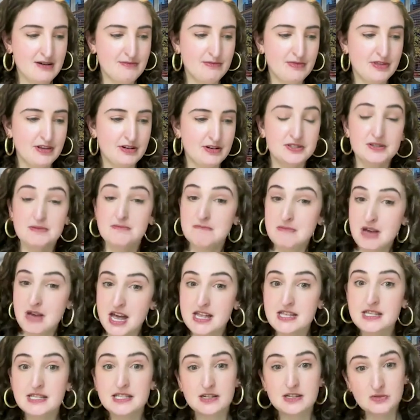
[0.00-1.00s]
There's a
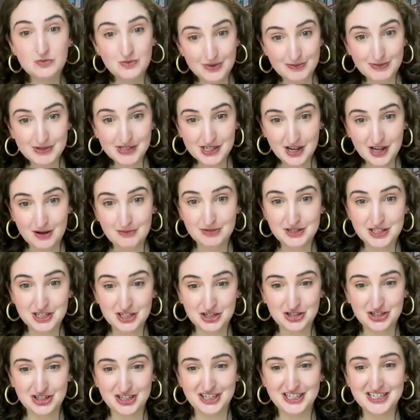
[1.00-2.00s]
men's and a women's
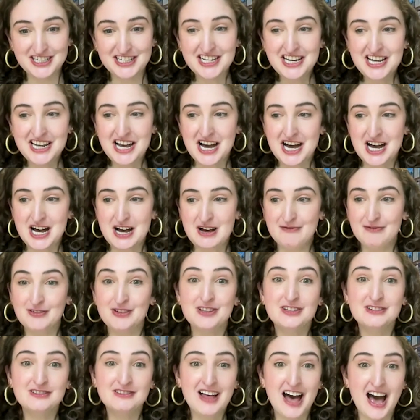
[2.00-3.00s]
competition. For
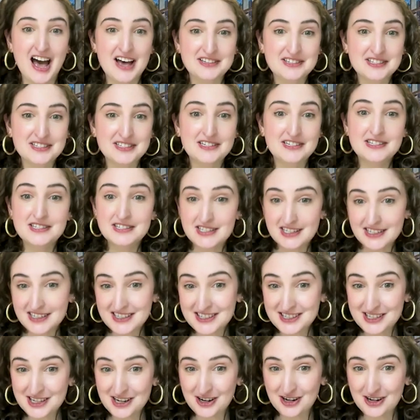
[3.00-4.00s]
the last
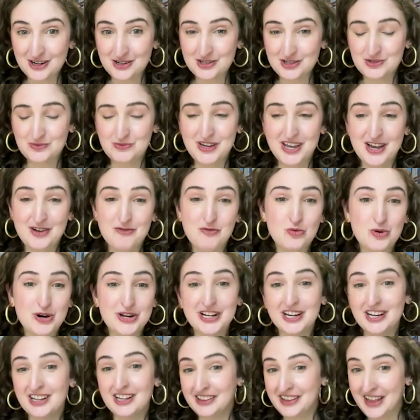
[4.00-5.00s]
6 years, we have
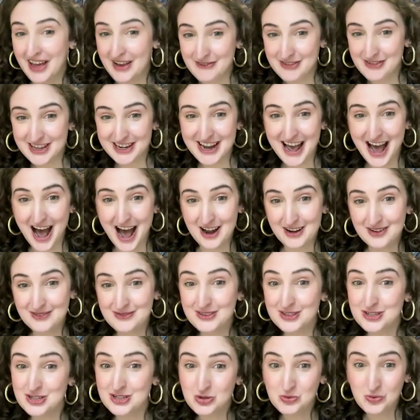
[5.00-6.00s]
won 11 out of
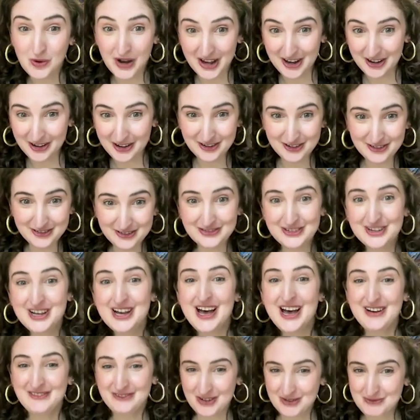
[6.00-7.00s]
the 12
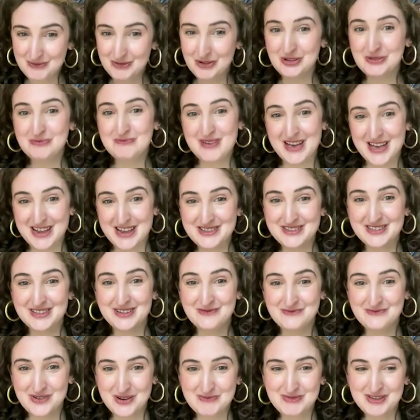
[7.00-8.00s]
for both men's
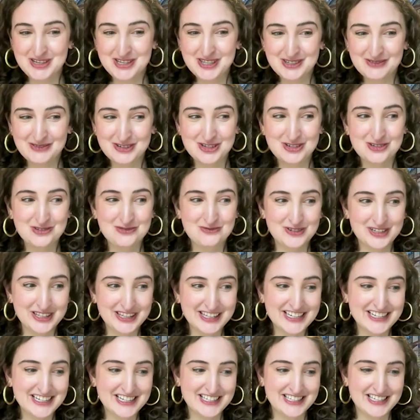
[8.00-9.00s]
and women's, which is
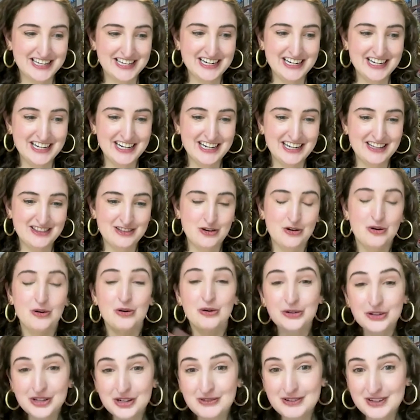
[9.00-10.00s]
really exciting. And the
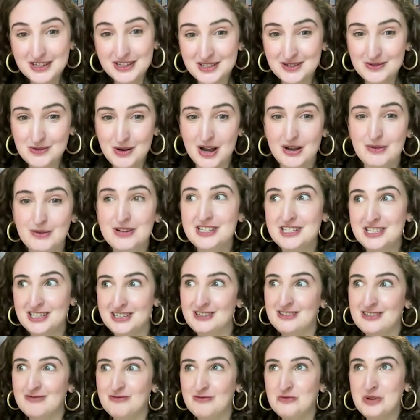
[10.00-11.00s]
only reason why we
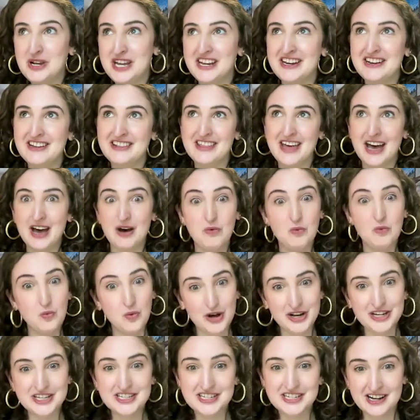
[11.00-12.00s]
didn't win that
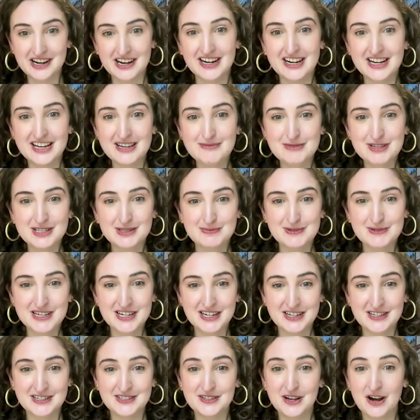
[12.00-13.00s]
one time is
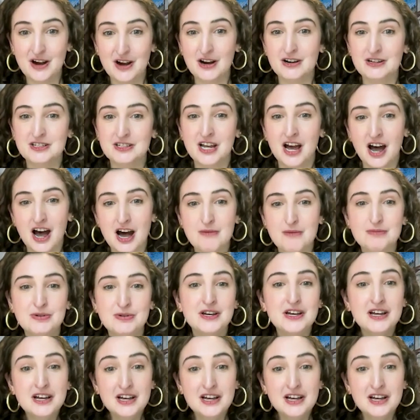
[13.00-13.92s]
because our top